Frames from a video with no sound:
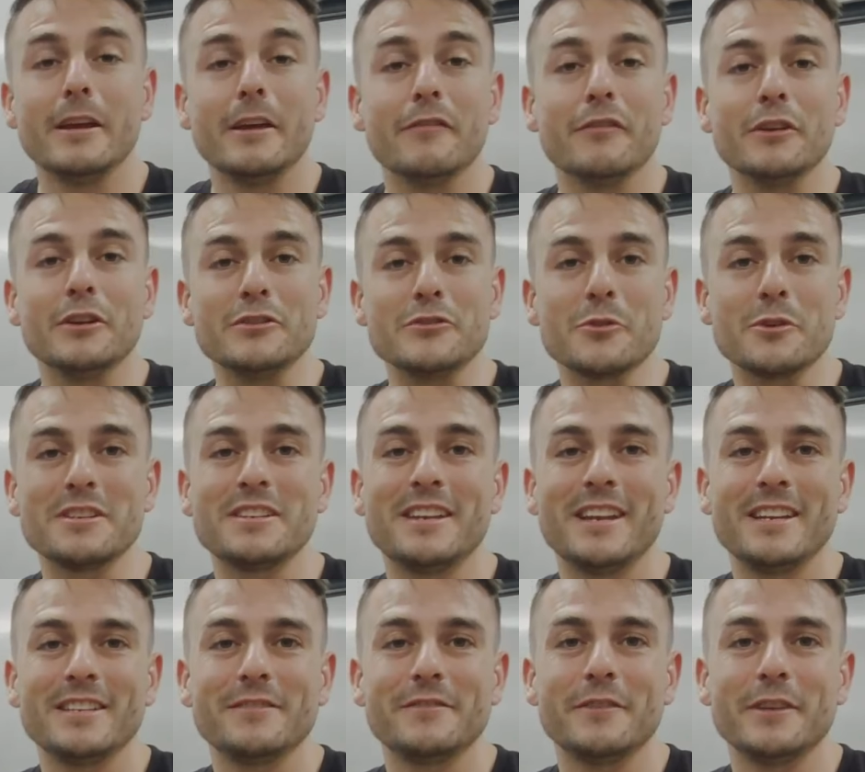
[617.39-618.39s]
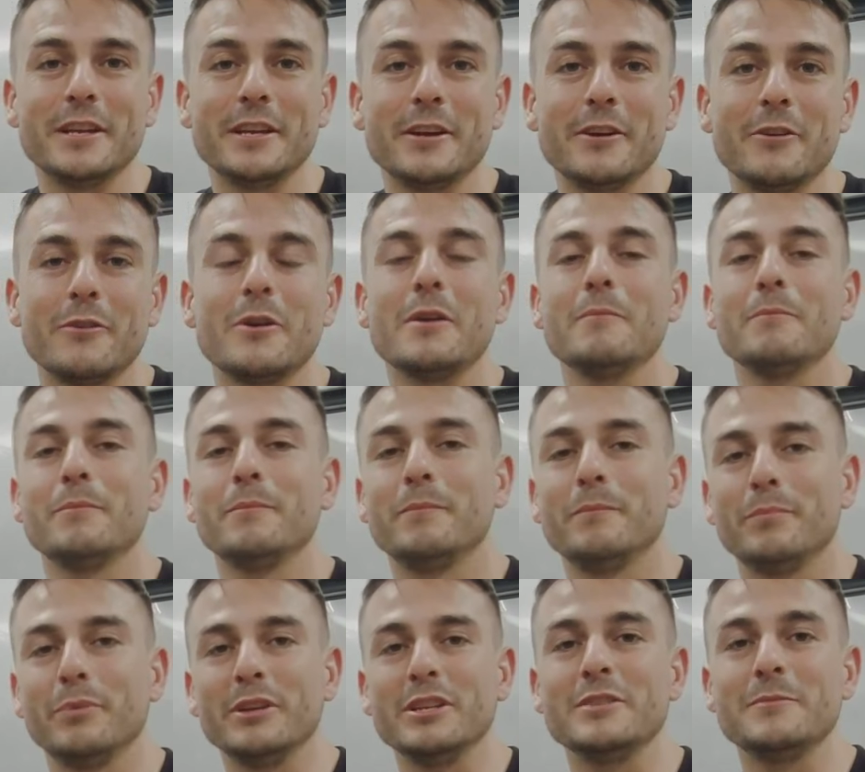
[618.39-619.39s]
If you enjoyed today's video,
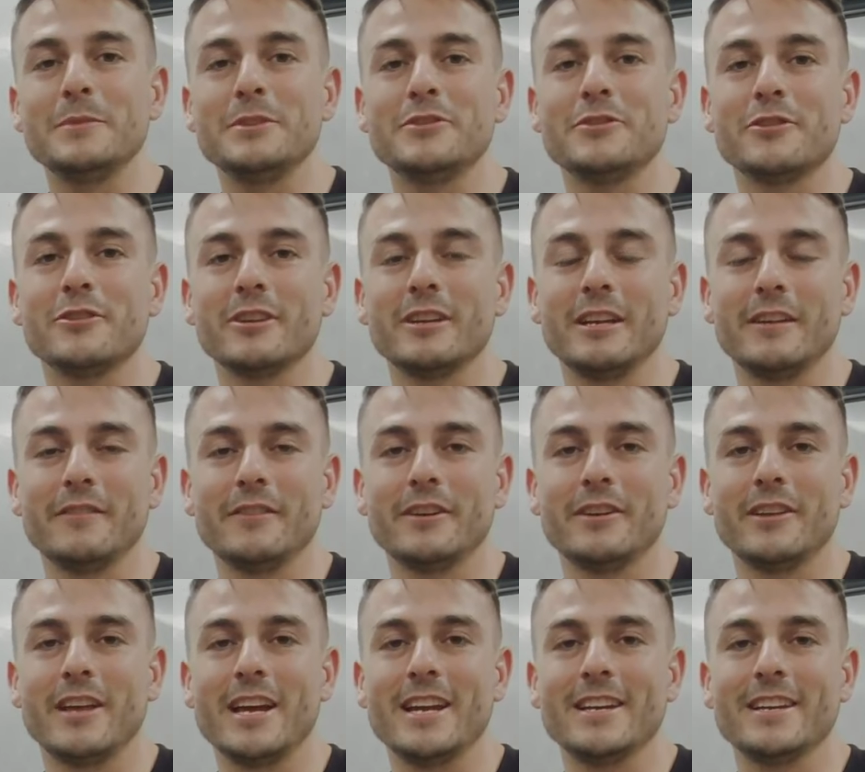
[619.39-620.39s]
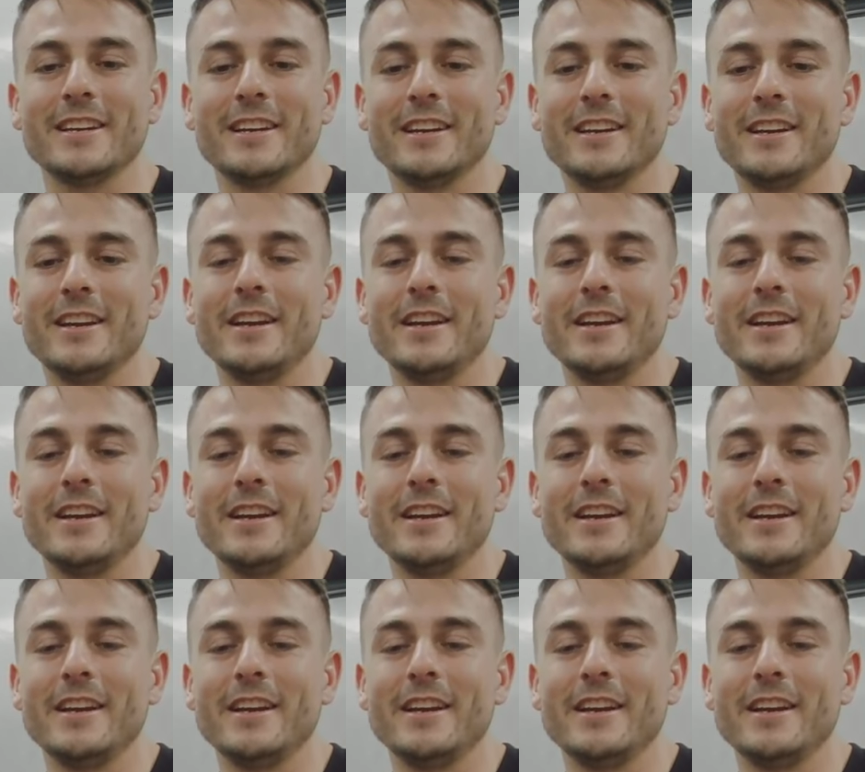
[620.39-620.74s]
please be sure to give it a like,